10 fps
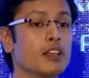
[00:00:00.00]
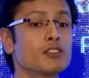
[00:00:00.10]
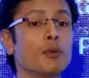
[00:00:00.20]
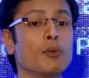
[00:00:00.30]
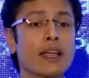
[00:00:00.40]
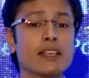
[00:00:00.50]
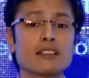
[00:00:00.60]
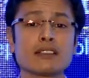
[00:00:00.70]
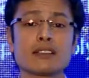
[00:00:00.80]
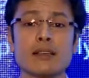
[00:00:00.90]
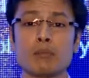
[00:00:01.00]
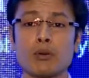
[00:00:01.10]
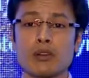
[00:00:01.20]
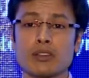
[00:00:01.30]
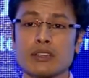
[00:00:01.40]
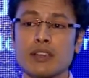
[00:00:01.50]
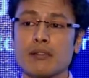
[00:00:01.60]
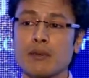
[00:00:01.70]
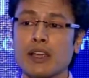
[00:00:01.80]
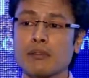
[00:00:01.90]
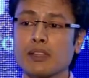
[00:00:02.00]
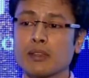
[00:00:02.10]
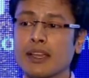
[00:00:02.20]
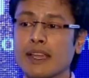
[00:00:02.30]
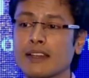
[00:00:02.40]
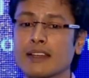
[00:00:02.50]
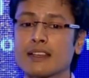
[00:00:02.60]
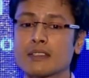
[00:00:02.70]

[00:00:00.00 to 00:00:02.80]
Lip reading: So why is this important and why are we looking at it